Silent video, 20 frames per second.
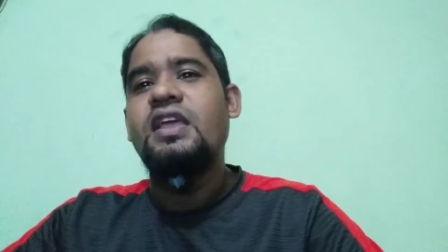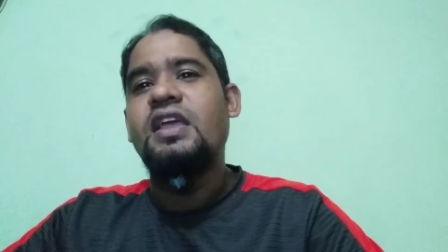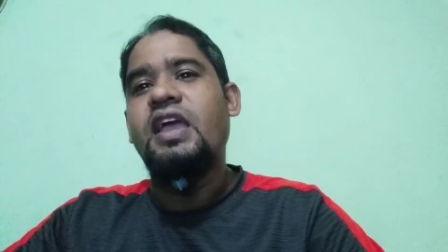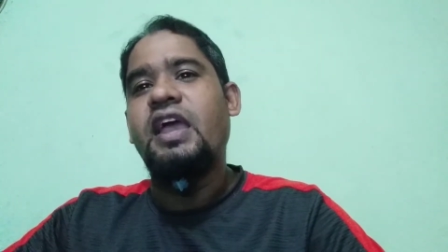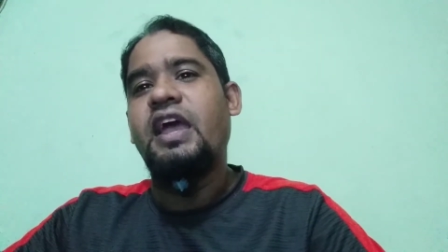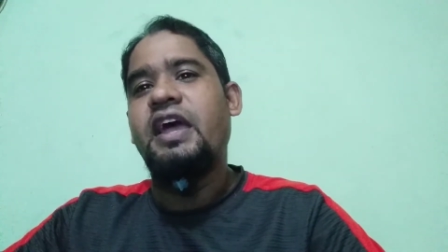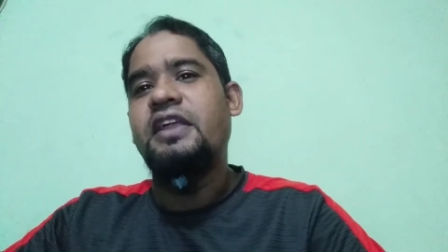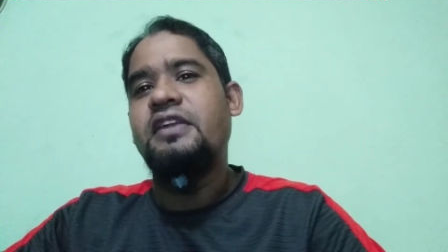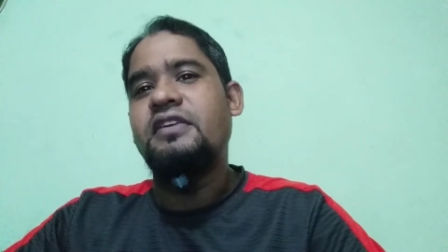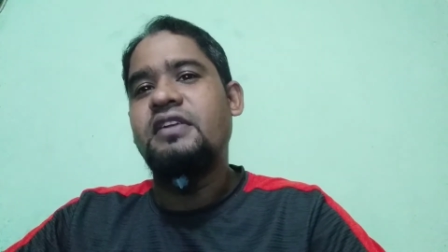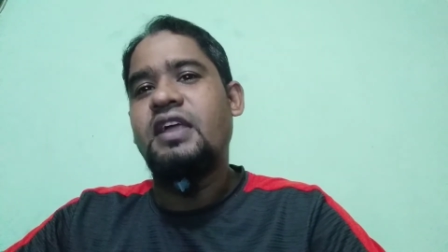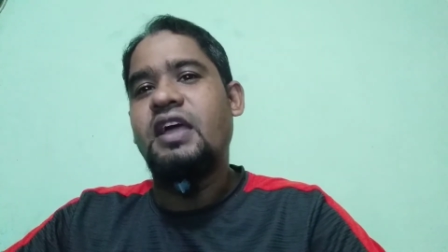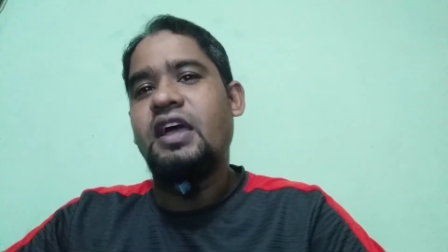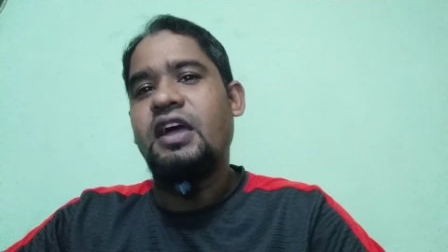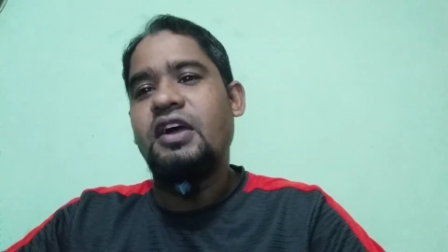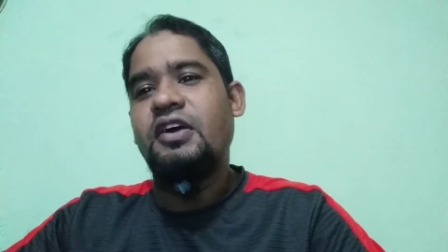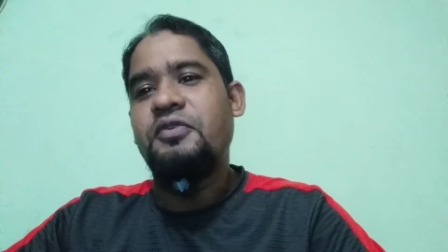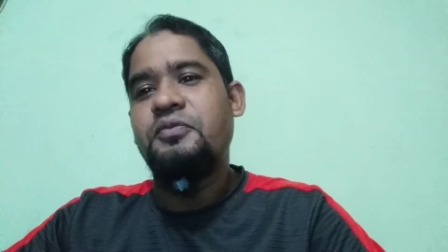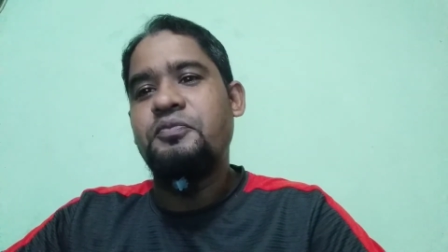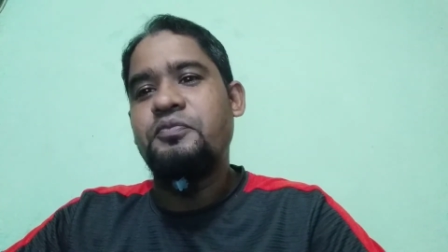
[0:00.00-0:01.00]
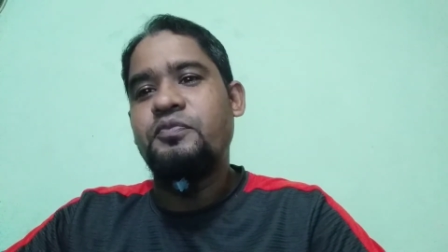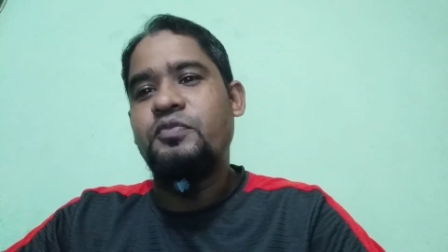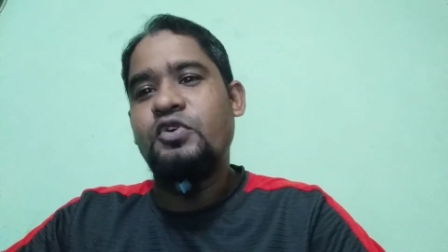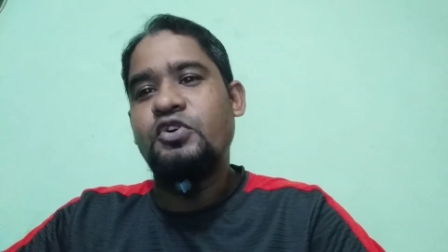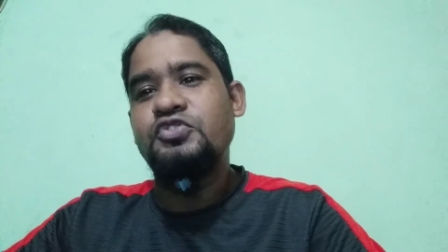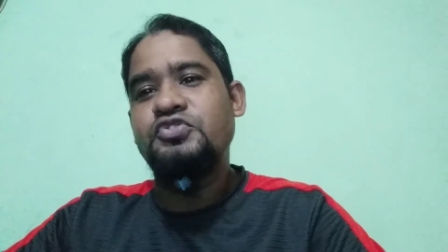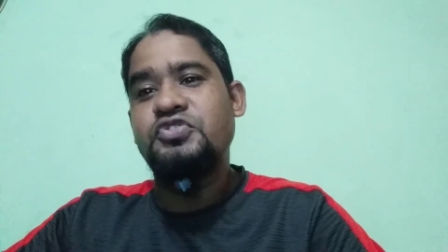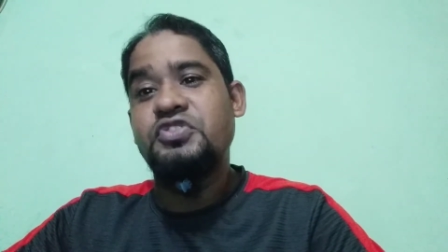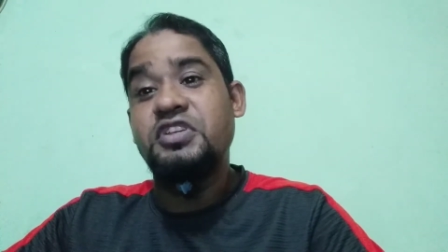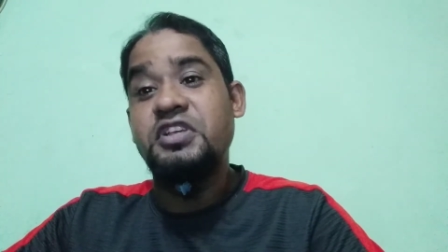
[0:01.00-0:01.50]
And
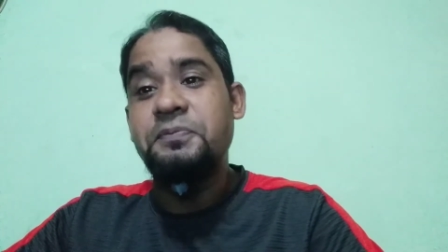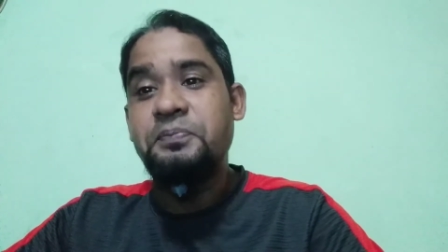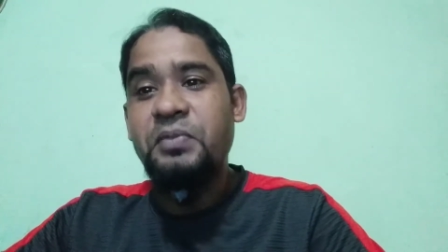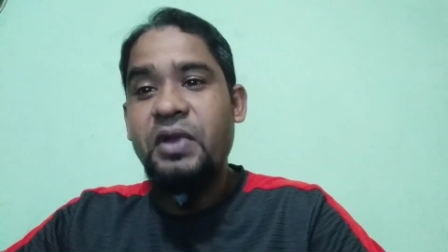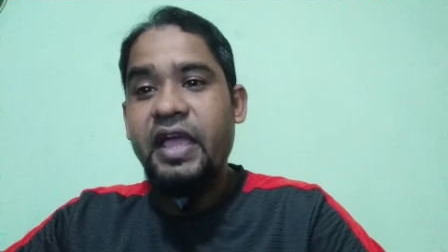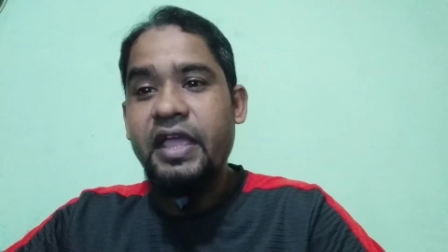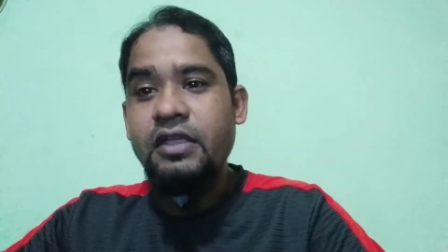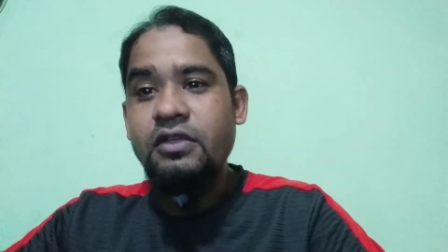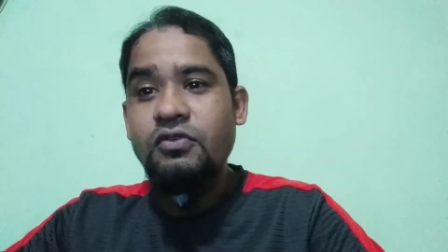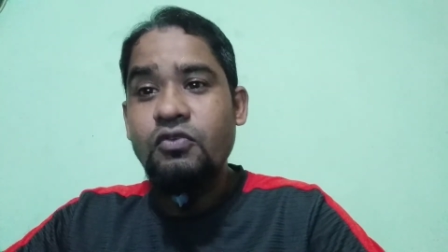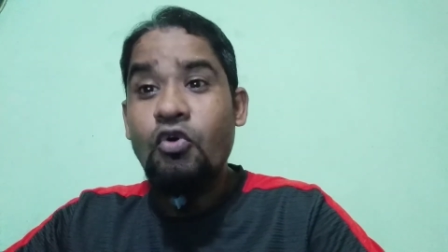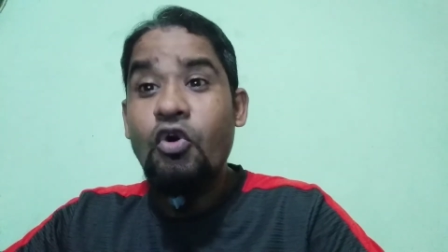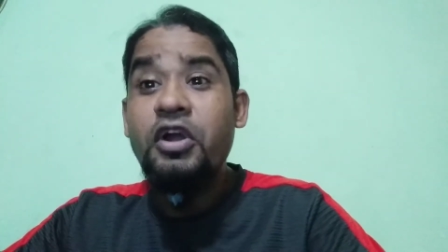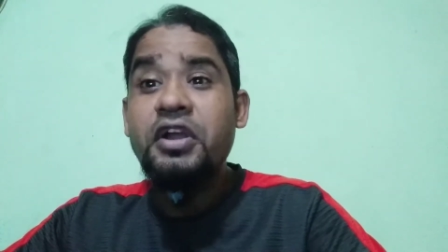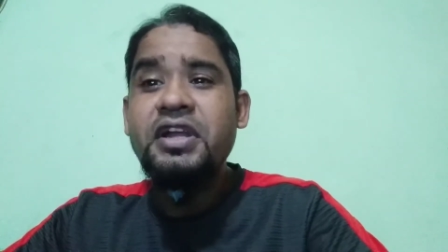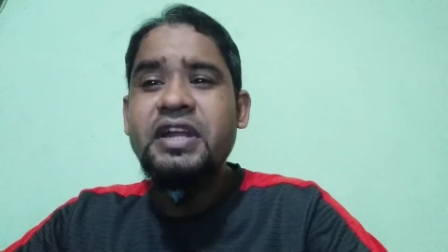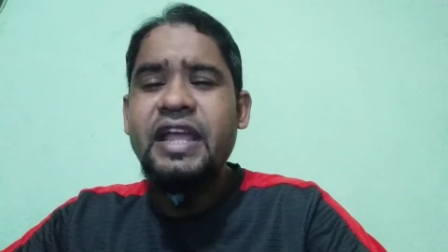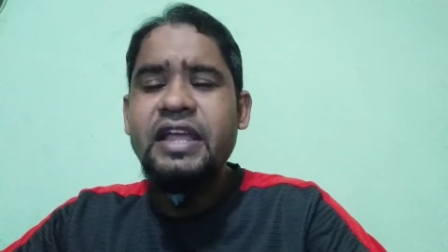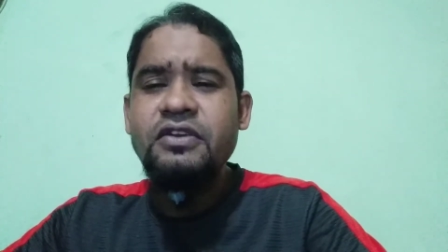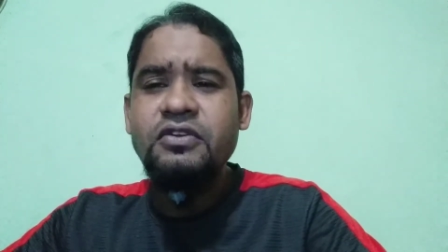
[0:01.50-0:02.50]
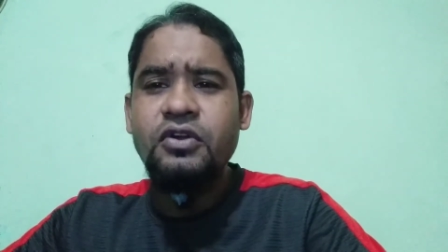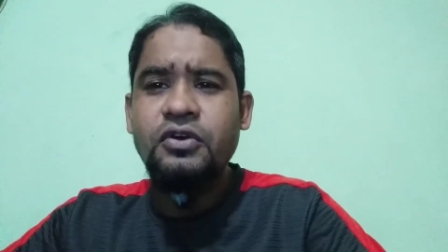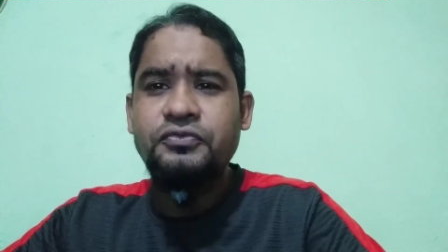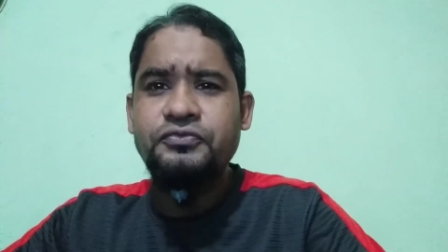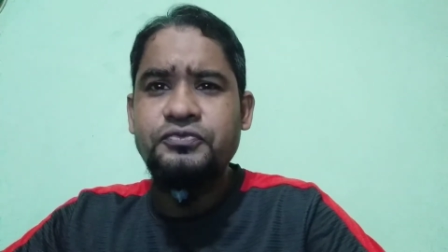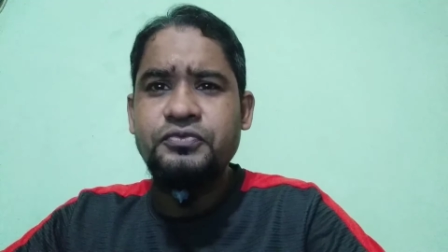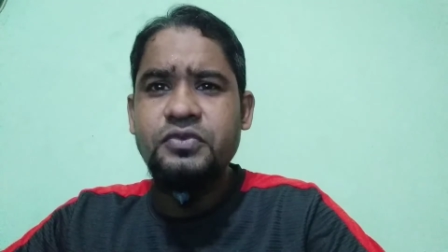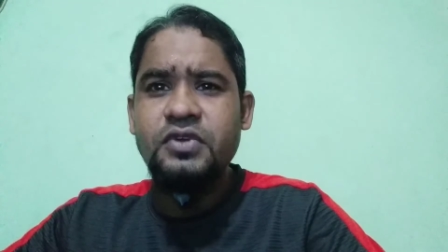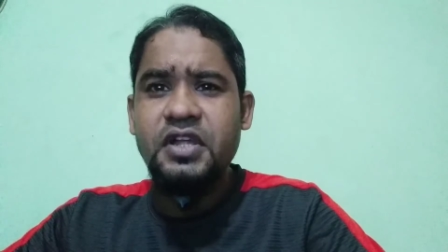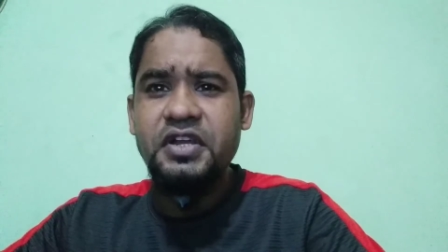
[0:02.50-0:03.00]
boss reply, what kind
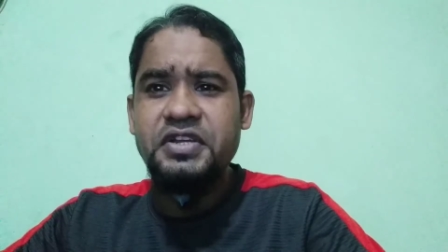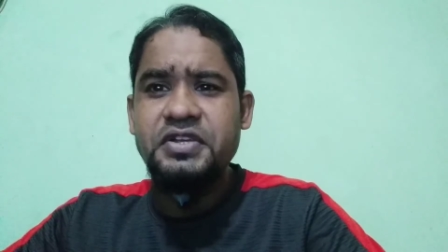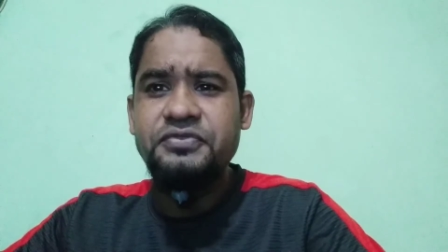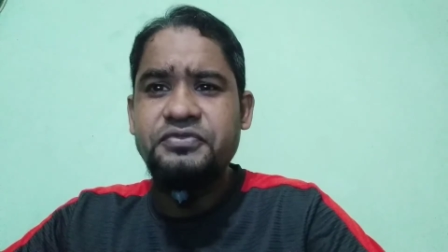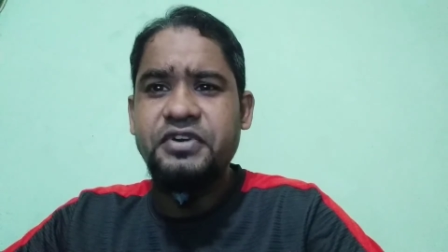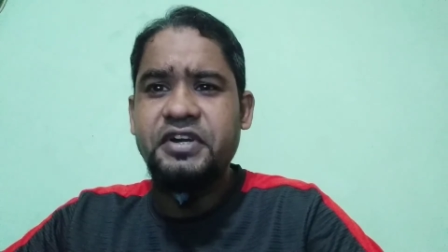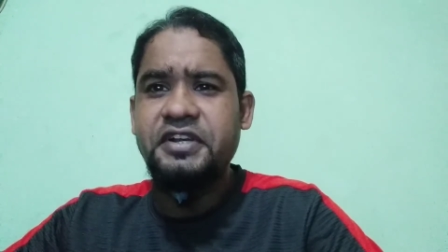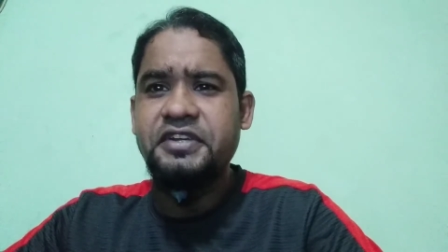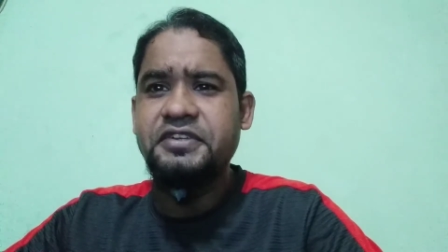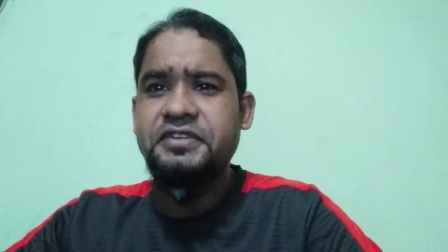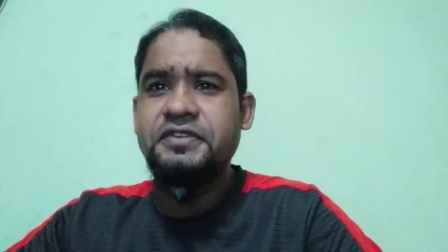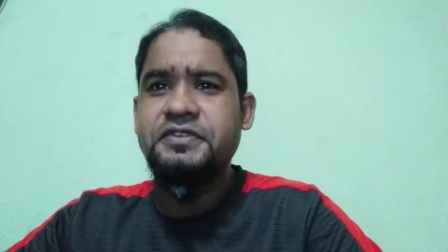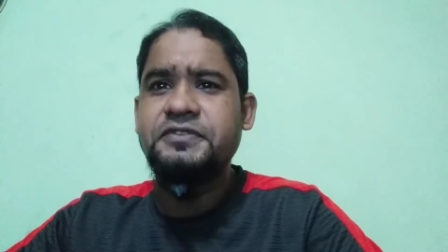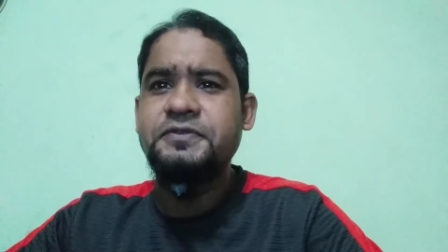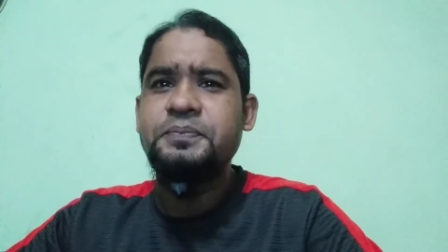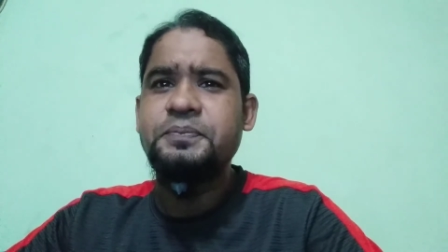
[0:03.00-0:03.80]
of difference?